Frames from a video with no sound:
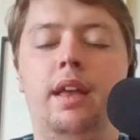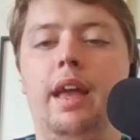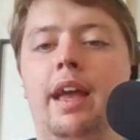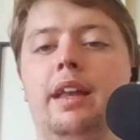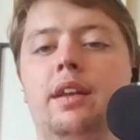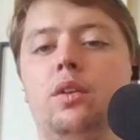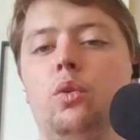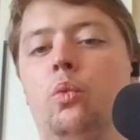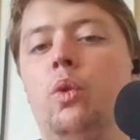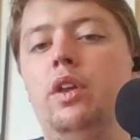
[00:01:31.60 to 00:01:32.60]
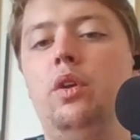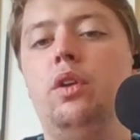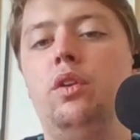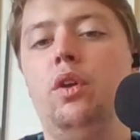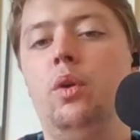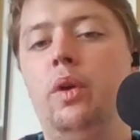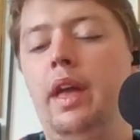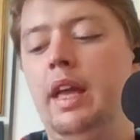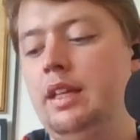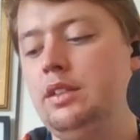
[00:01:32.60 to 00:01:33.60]
And what you can do
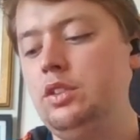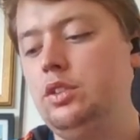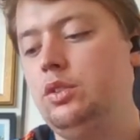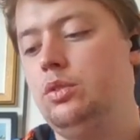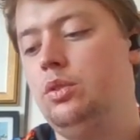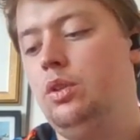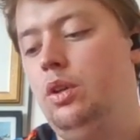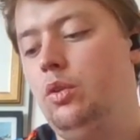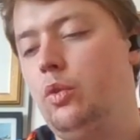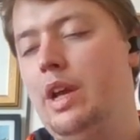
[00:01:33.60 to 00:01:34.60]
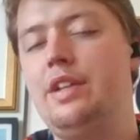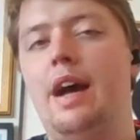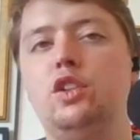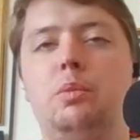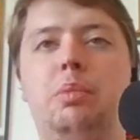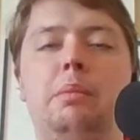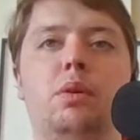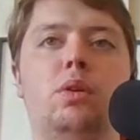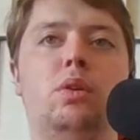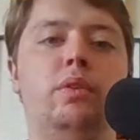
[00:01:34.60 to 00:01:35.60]
is reach out to
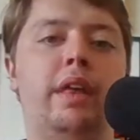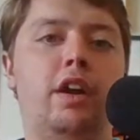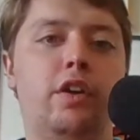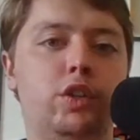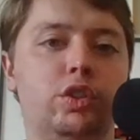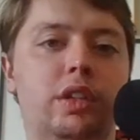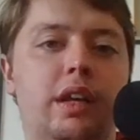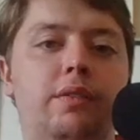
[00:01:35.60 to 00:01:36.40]
people that are interested.